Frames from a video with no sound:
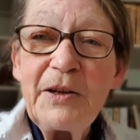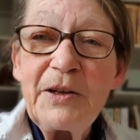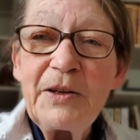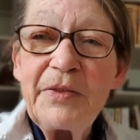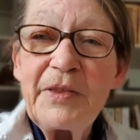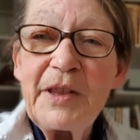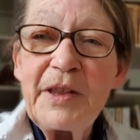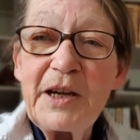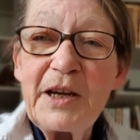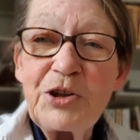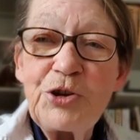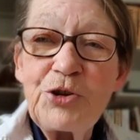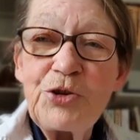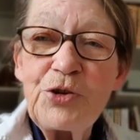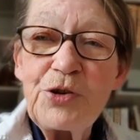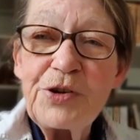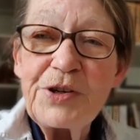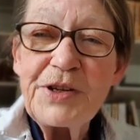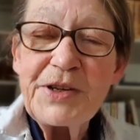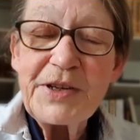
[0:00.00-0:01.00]
their
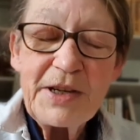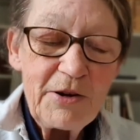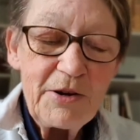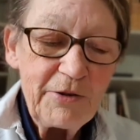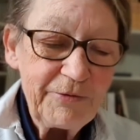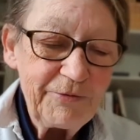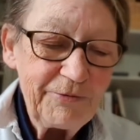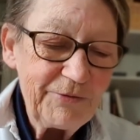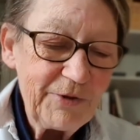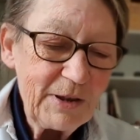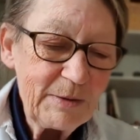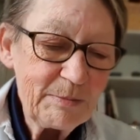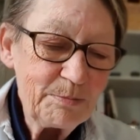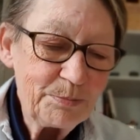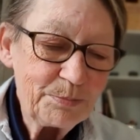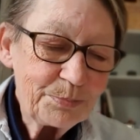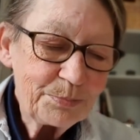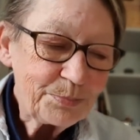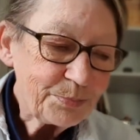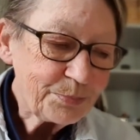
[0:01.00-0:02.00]
choice of um,
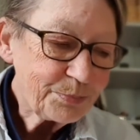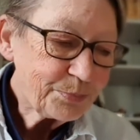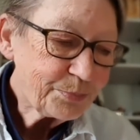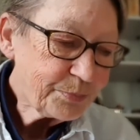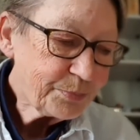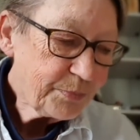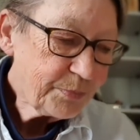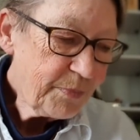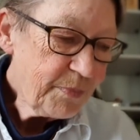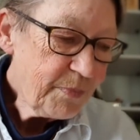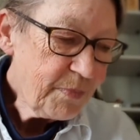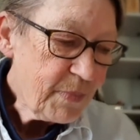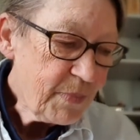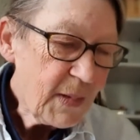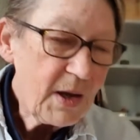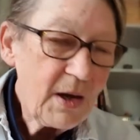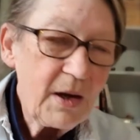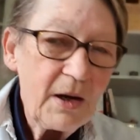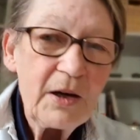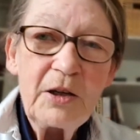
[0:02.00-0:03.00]

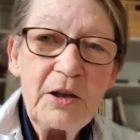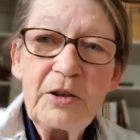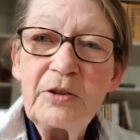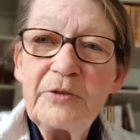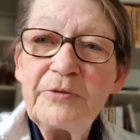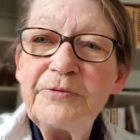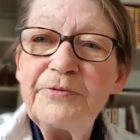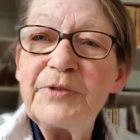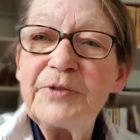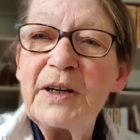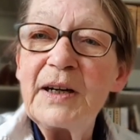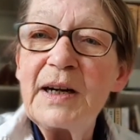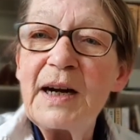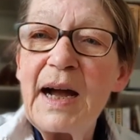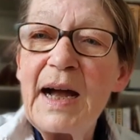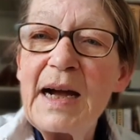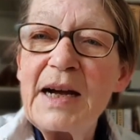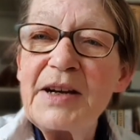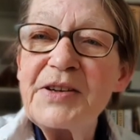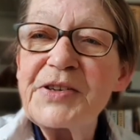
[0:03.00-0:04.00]
of uh,
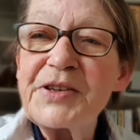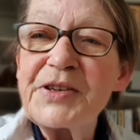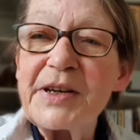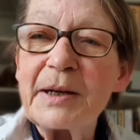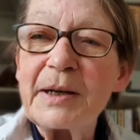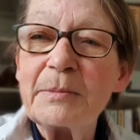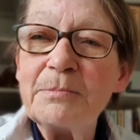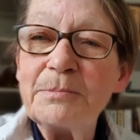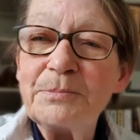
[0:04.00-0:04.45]
housing.